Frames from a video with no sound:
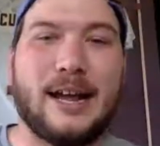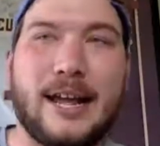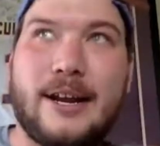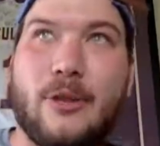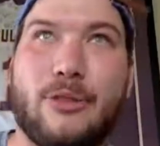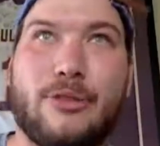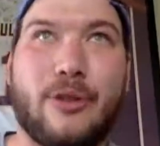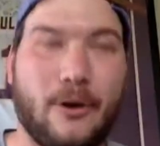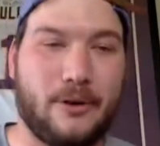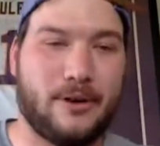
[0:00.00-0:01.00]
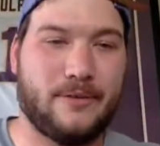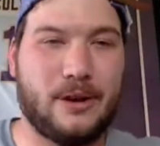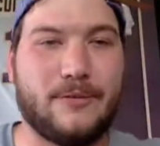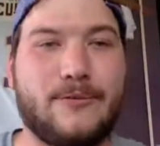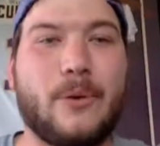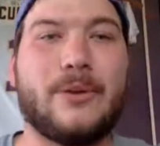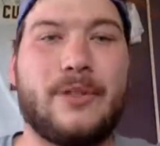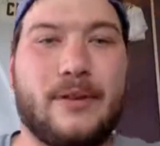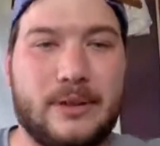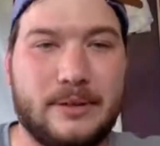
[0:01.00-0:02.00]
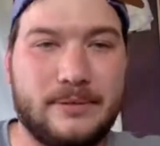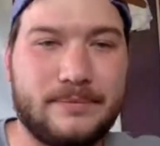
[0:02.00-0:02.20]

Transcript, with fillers: ate a third of it, a fourth of it.